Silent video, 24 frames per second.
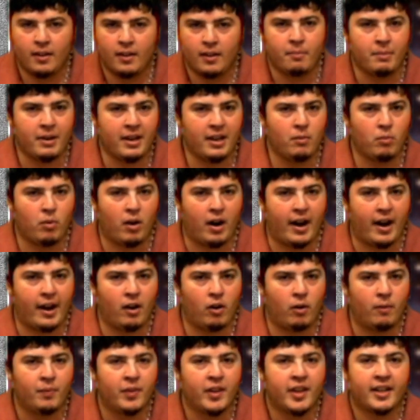
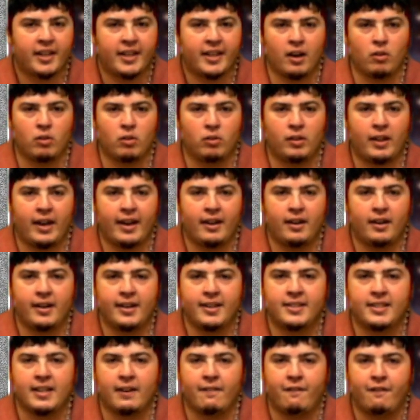Meanwhile, Carolina
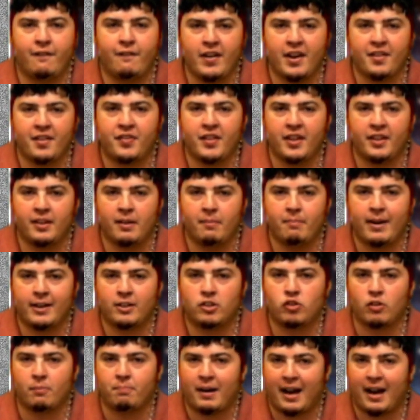is in 5th in the
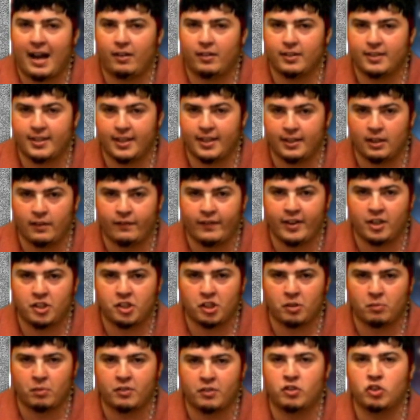Metropolitan
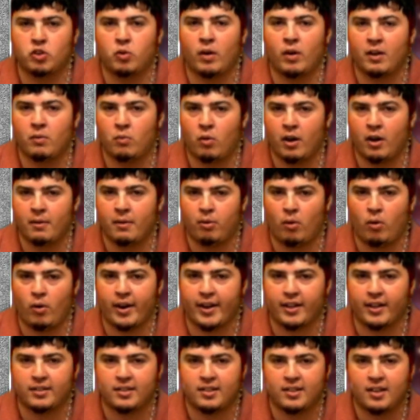Division with 21
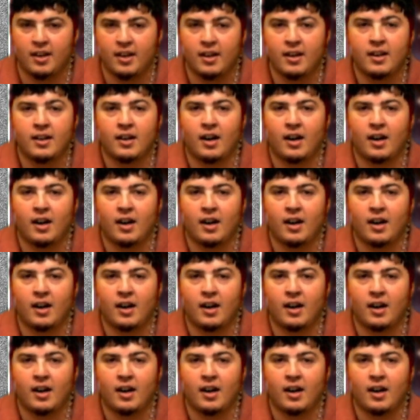points,